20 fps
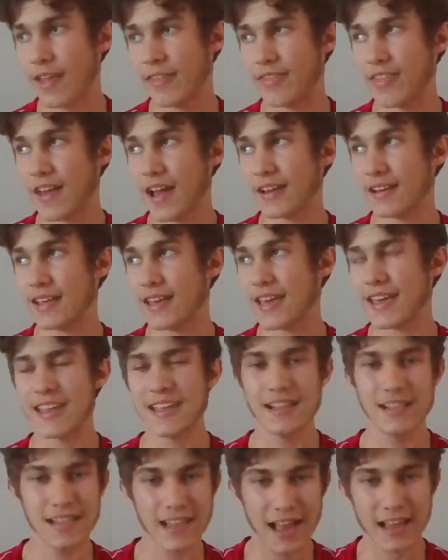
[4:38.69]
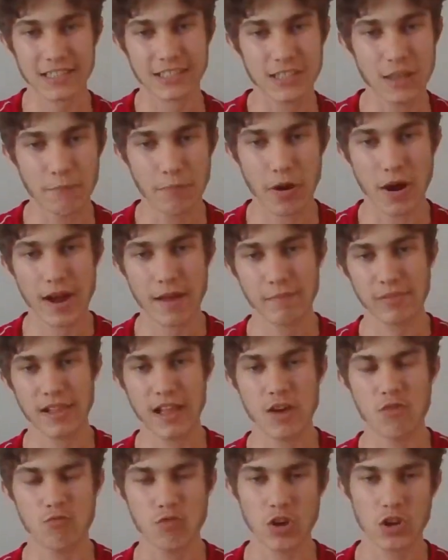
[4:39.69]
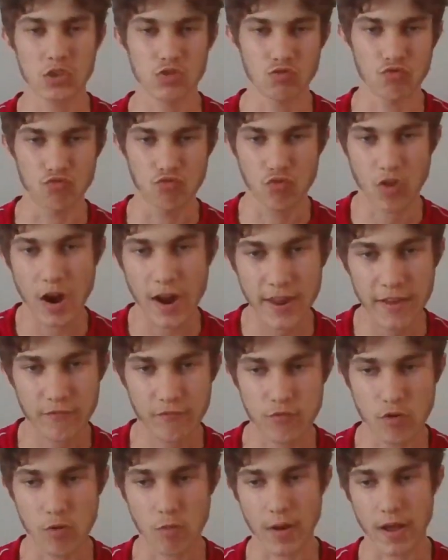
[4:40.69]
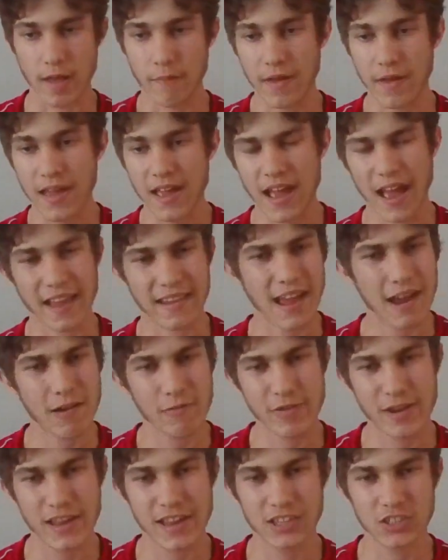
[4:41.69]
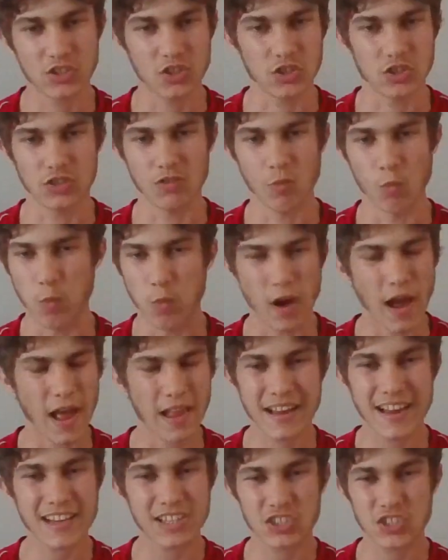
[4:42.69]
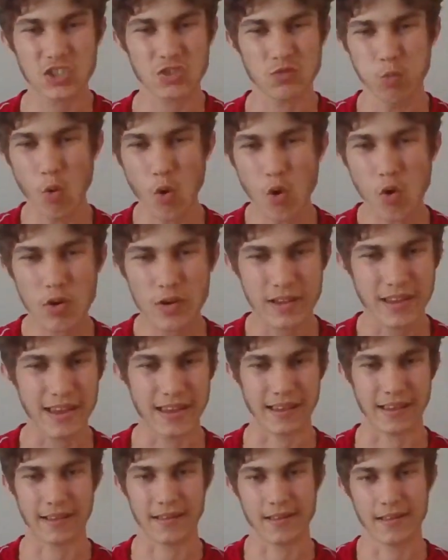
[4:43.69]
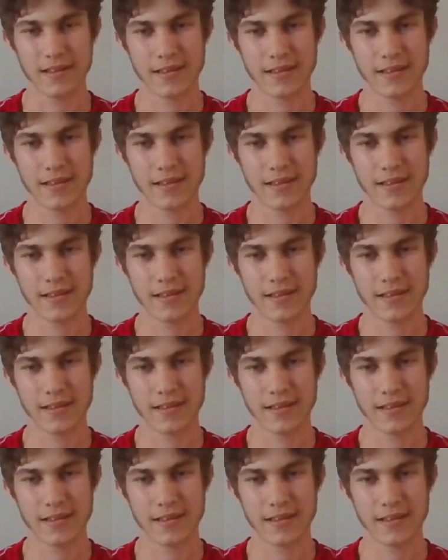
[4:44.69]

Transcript: Then he lets the Bayern player run right through him, and there he is, just and he's just walking,